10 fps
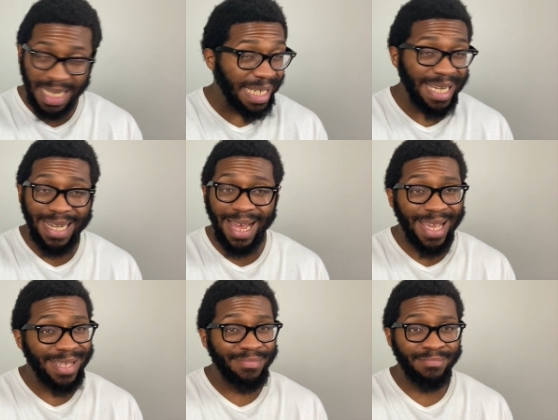I did
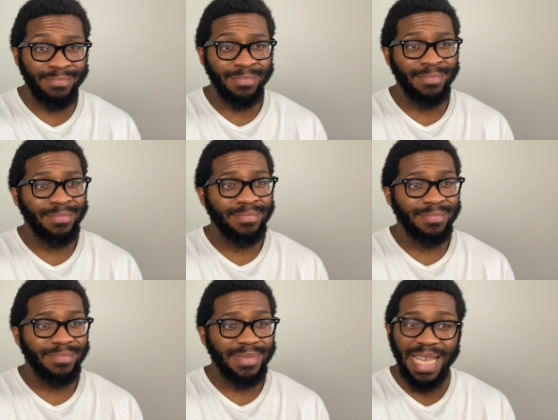not.
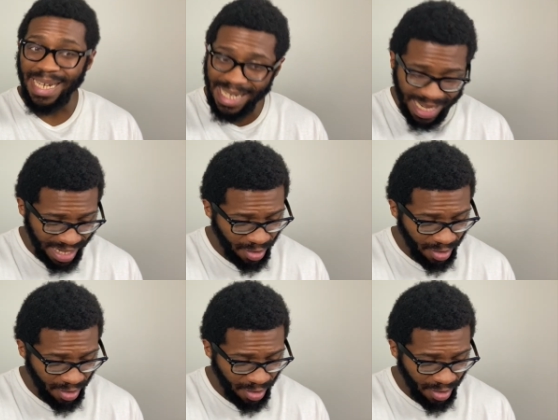I didn't.